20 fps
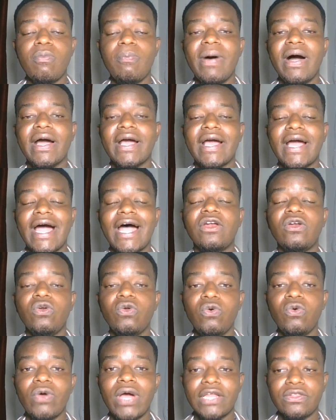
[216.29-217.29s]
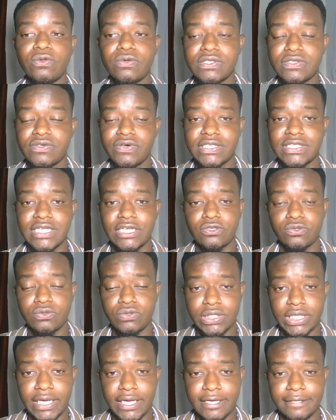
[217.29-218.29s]
back and look at those trades that you
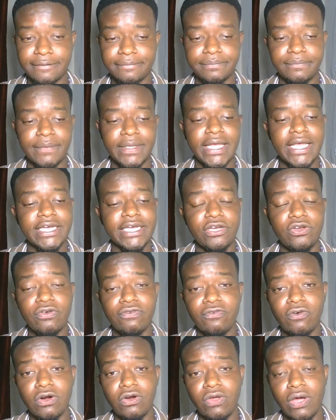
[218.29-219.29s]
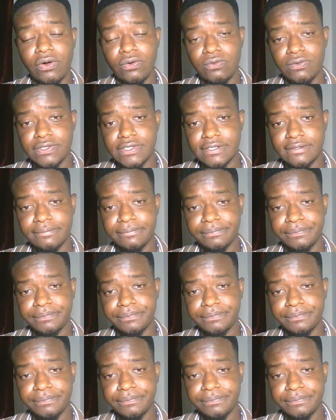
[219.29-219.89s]
take. Did you follow your rules?